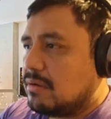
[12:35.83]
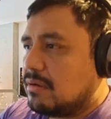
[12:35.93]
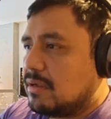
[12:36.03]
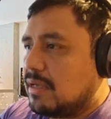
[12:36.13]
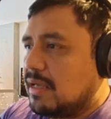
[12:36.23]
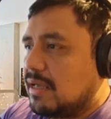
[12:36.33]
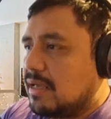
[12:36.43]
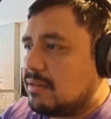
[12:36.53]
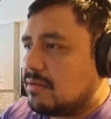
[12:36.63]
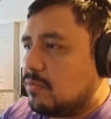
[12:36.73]

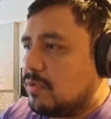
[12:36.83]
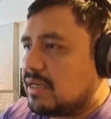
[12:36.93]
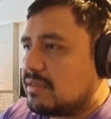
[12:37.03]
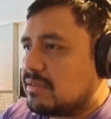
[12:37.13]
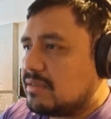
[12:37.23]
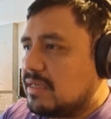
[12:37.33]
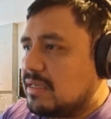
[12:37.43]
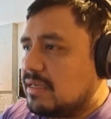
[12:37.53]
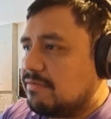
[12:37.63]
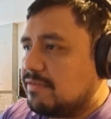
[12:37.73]
and we can see
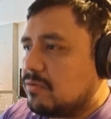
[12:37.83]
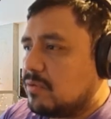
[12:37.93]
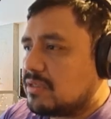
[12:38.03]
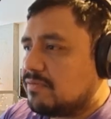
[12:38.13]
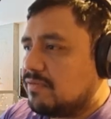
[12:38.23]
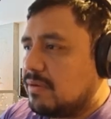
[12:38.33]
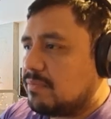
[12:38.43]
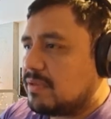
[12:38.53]
if it was flipped.